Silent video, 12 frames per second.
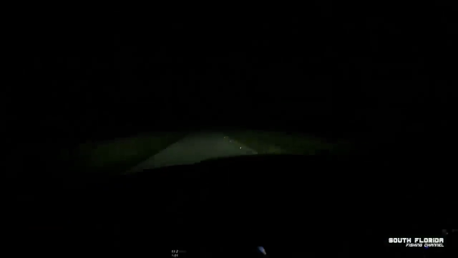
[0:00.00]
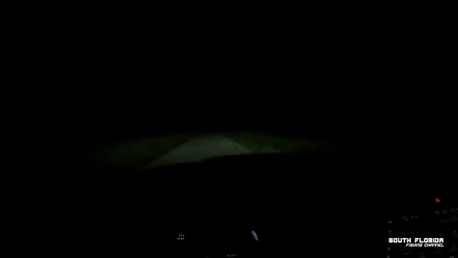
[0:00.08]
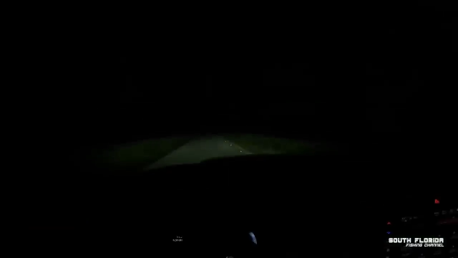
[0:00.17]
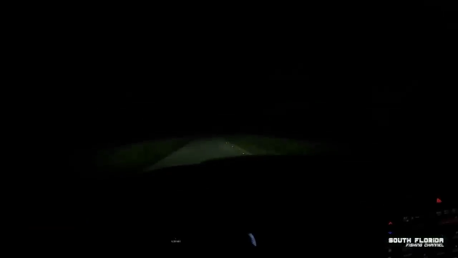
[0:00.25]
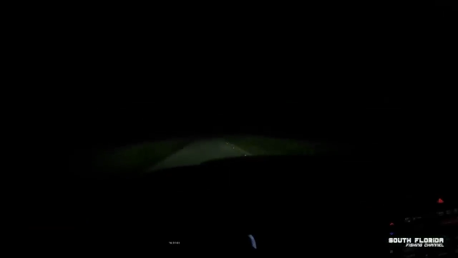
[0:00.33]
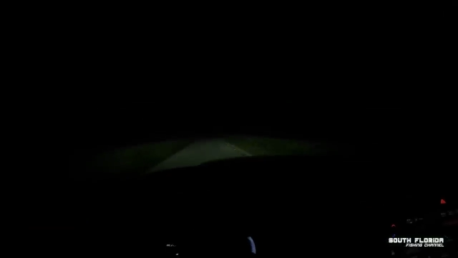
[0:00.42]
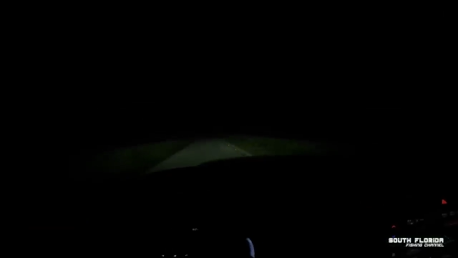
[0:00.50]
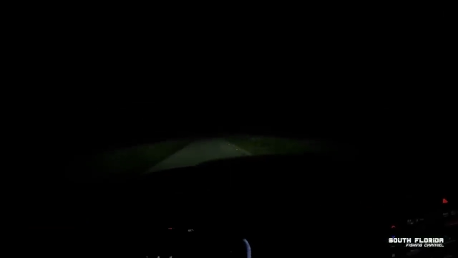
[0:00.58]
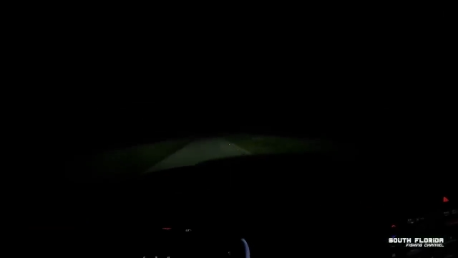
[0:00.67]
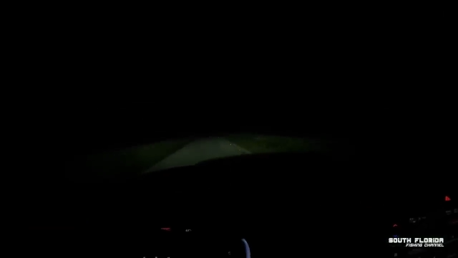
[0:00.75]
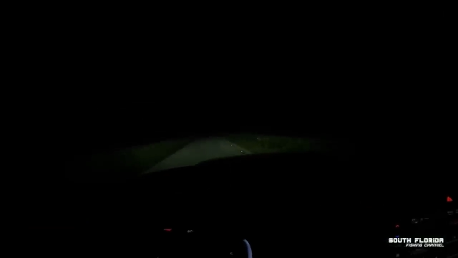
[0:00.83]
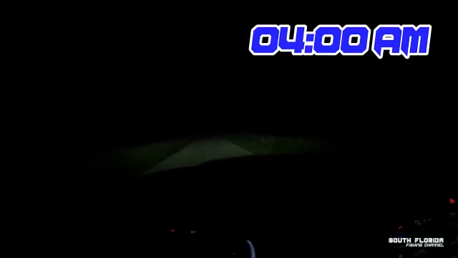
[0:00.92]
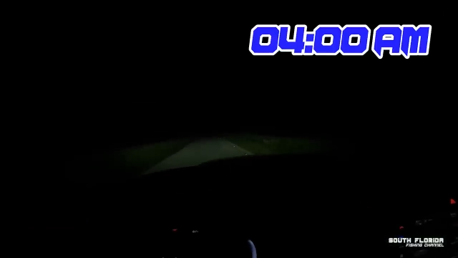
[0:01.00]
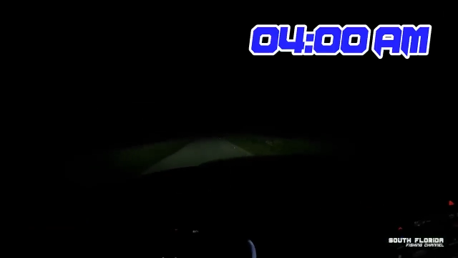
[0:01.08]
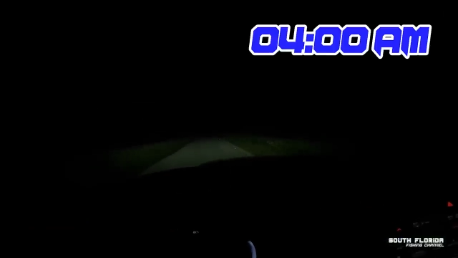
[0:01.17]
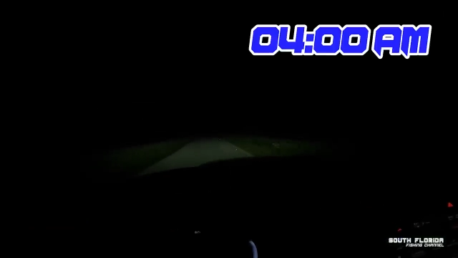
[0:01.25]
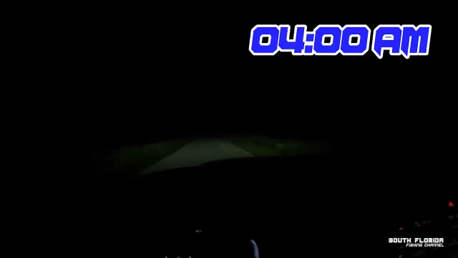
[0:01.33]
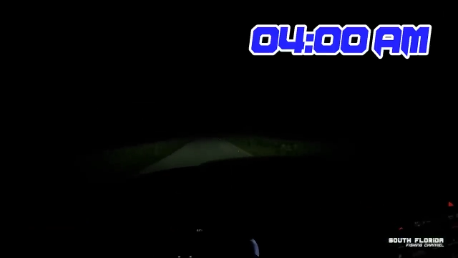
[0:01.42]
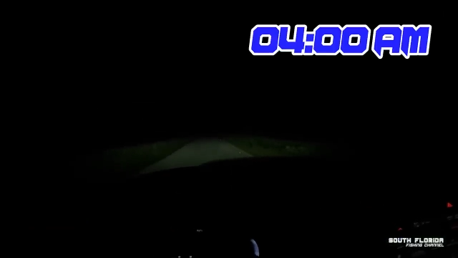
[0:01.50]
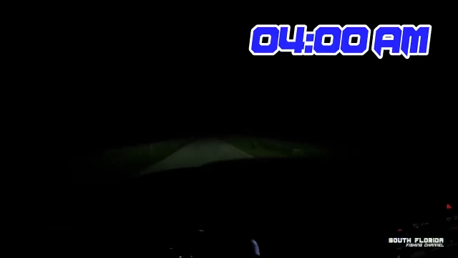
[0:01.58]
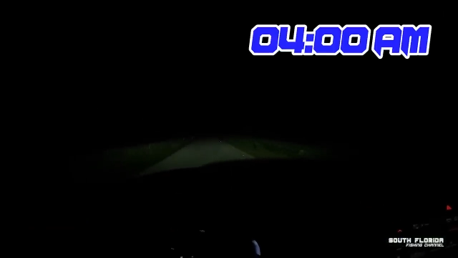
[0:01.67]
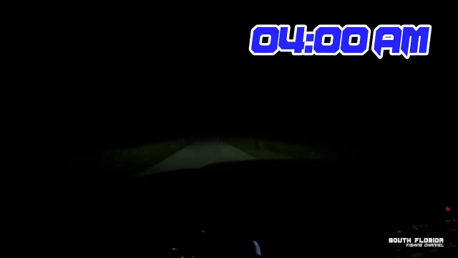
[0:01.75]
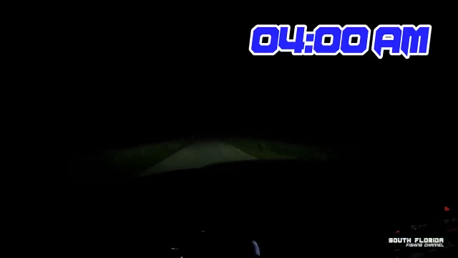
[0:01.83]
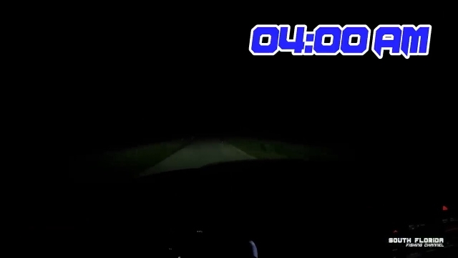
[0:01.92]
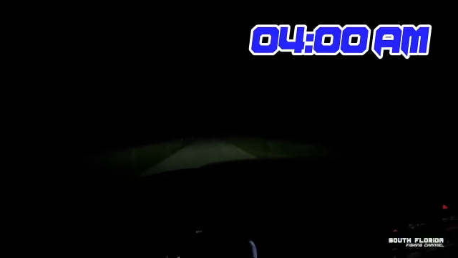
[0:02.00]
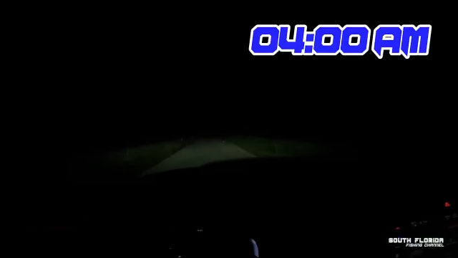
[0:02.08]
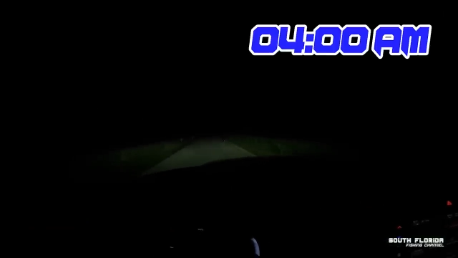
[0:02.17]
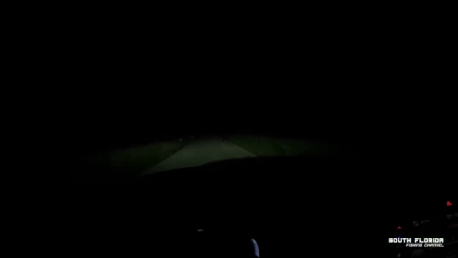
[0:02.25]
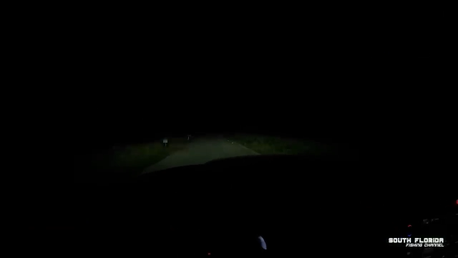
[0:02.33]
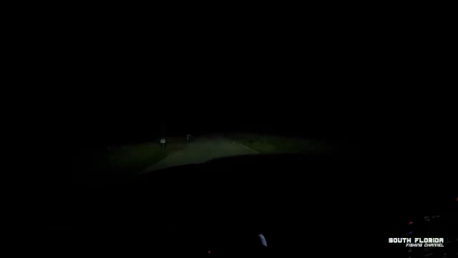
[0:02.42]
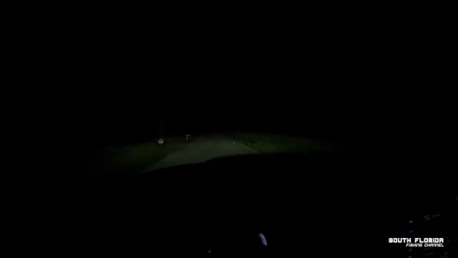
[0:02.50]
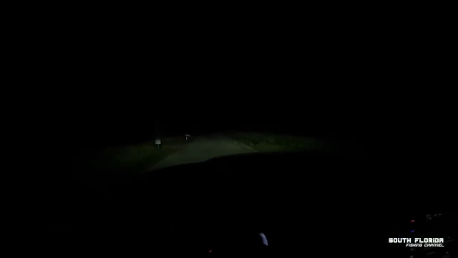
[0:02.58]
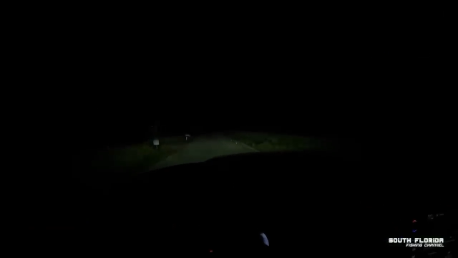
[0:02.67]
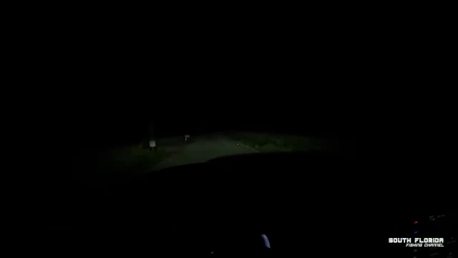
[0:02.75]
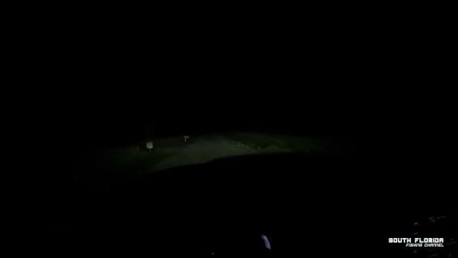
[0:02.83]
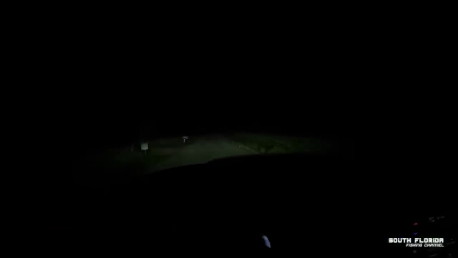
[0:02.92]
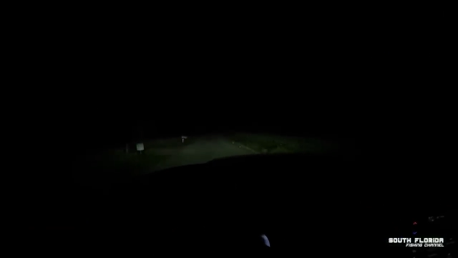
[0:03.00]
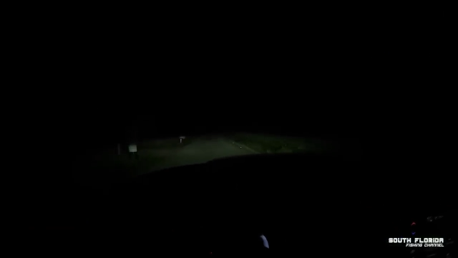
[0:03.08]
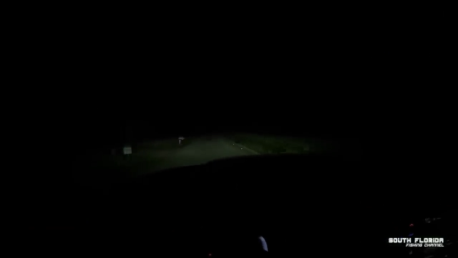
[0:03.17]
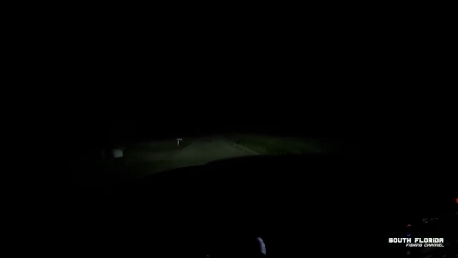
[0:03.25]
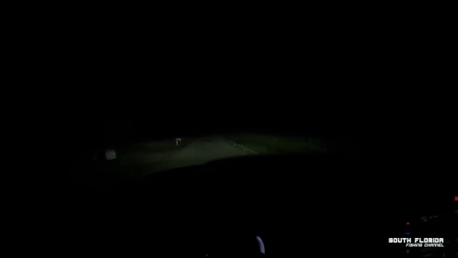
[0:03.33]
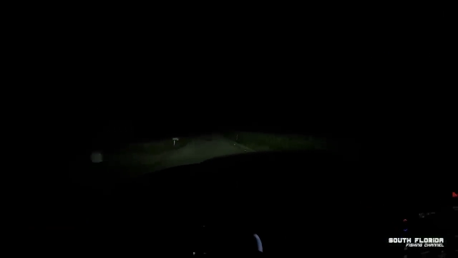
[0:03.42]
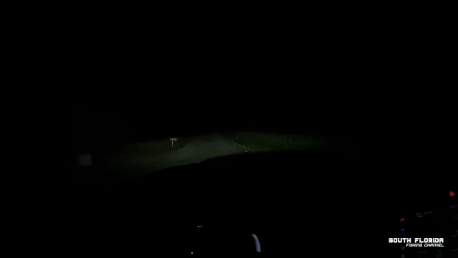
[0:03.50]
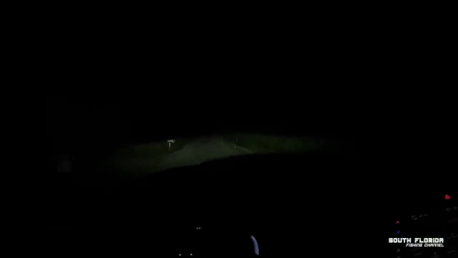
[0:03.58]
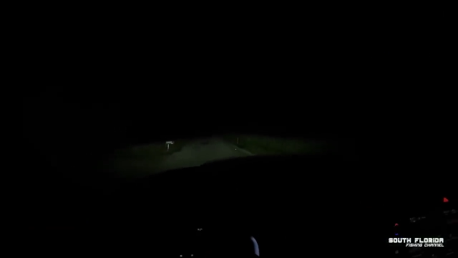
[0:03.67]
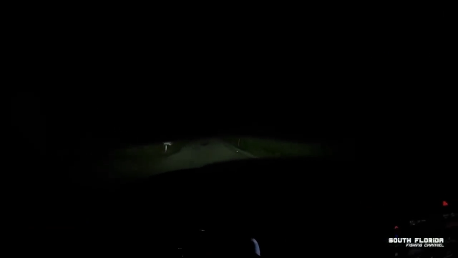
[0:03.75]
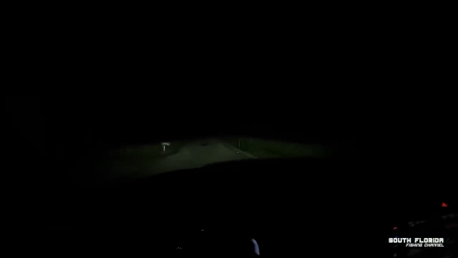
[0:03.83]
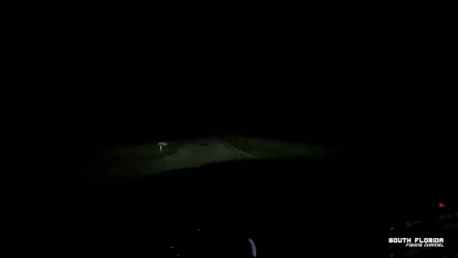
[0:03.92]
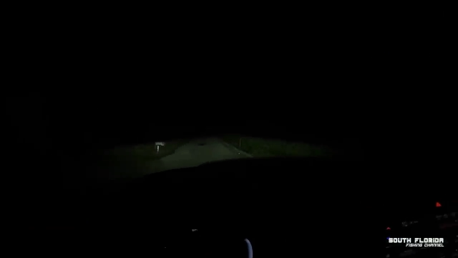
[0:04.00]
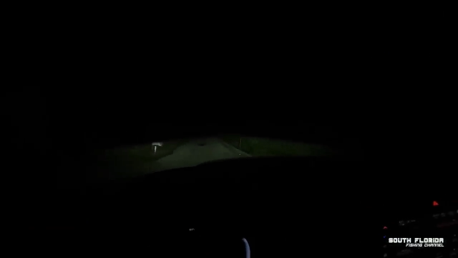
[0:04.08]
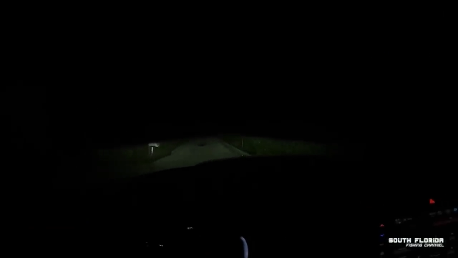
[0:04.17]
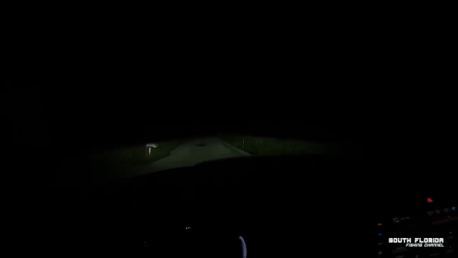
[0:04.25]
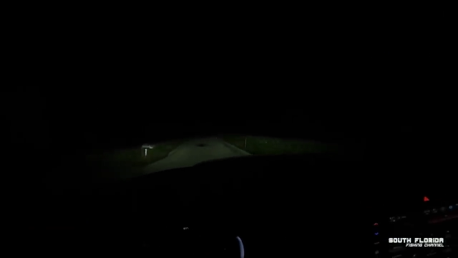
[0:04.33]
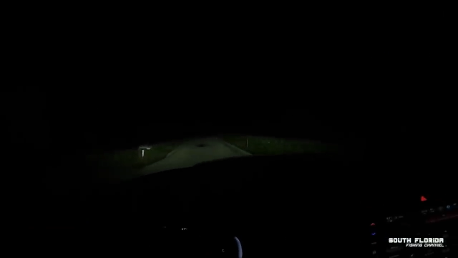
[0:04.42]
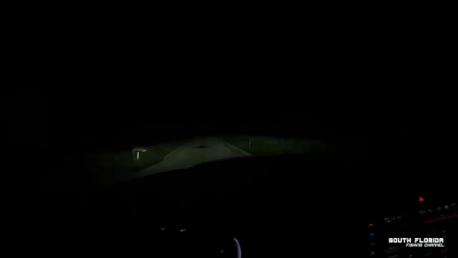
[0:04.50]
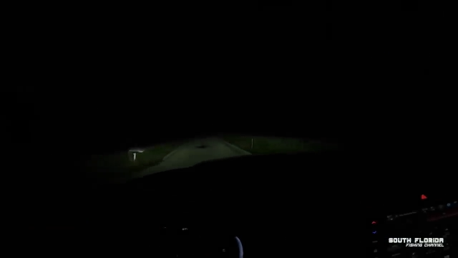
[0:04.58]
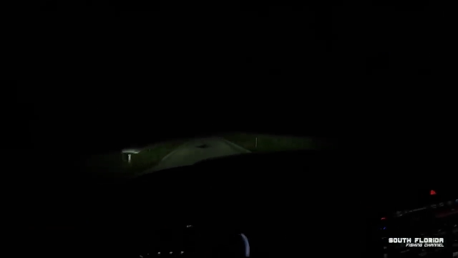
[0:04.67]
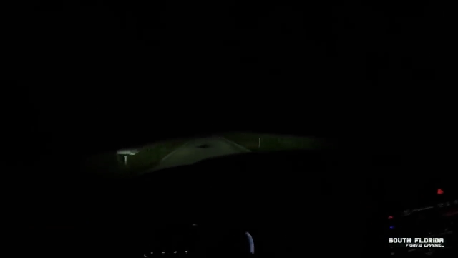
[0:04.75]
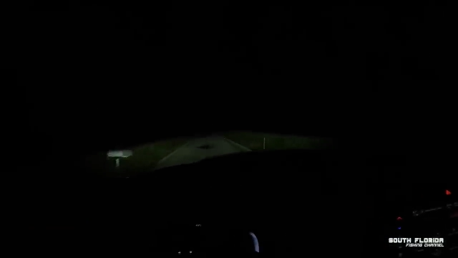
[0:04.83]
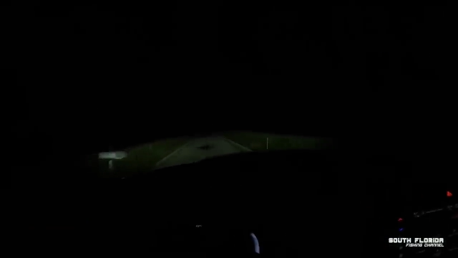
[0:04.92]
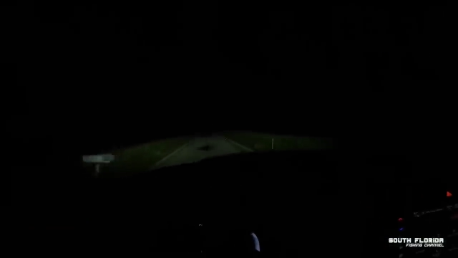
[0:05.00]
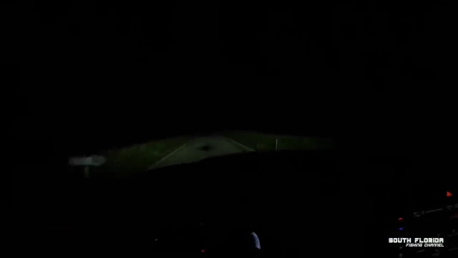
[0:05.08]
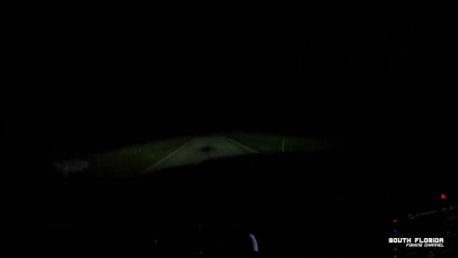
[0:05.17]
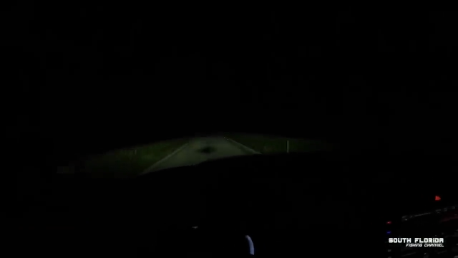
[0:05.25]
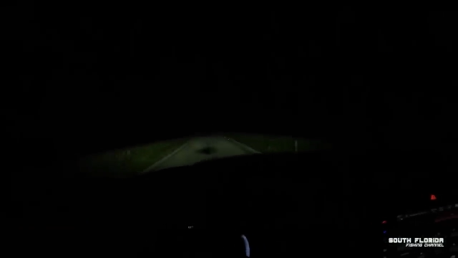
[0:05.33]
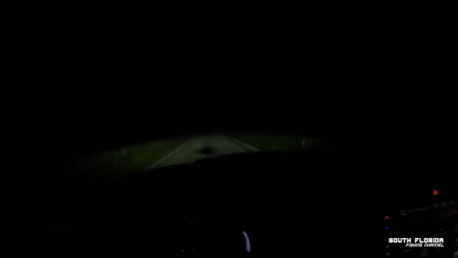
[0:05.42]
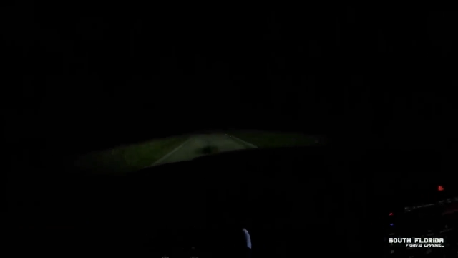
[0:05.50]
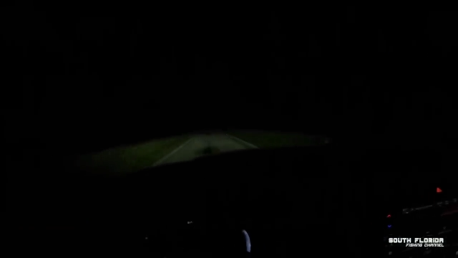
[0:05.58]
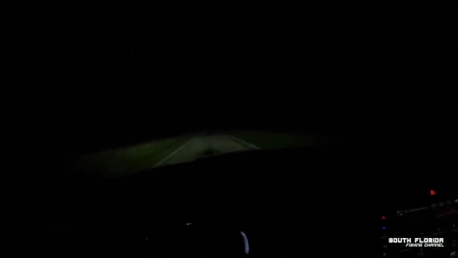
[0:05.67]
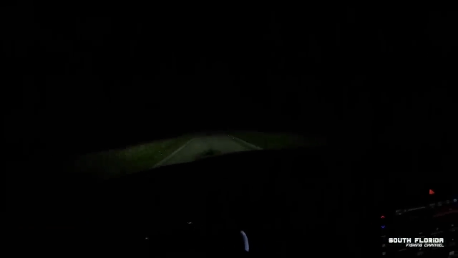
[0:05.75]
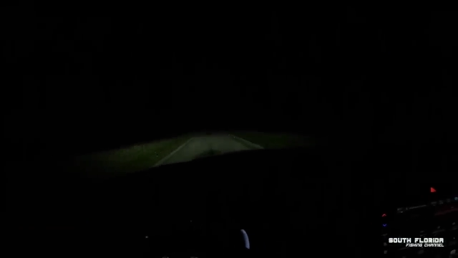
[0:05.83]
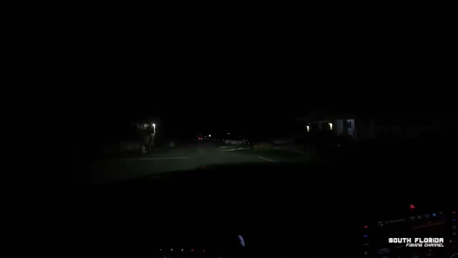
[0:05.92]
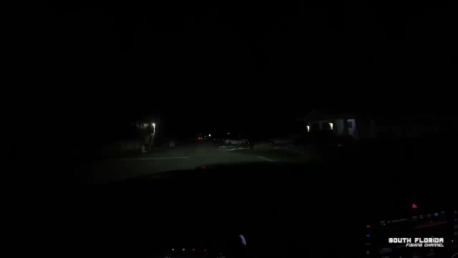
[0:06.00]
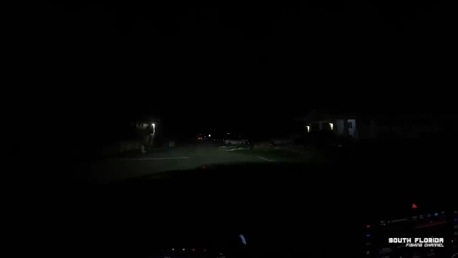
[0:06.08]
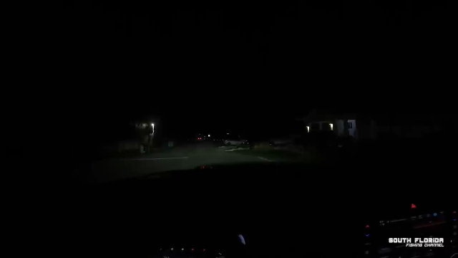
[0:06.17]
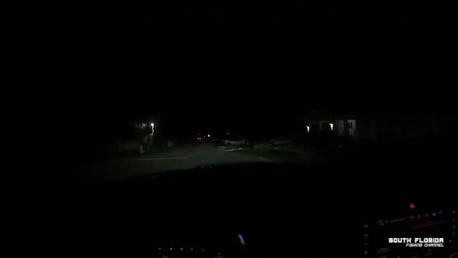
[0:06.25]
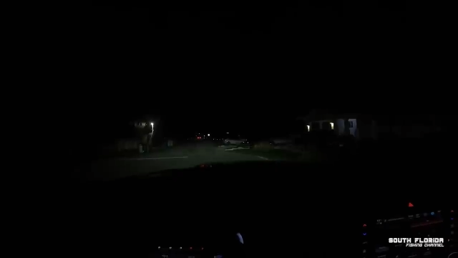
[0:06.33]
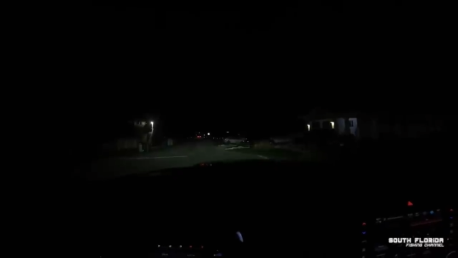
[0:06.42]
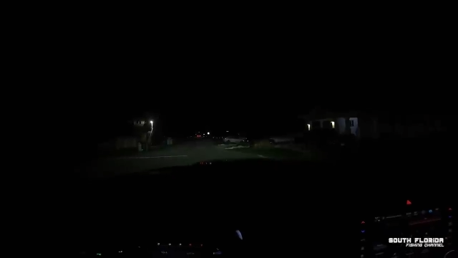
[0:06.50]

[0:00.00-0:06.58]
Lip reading: [unreadable: no face in view]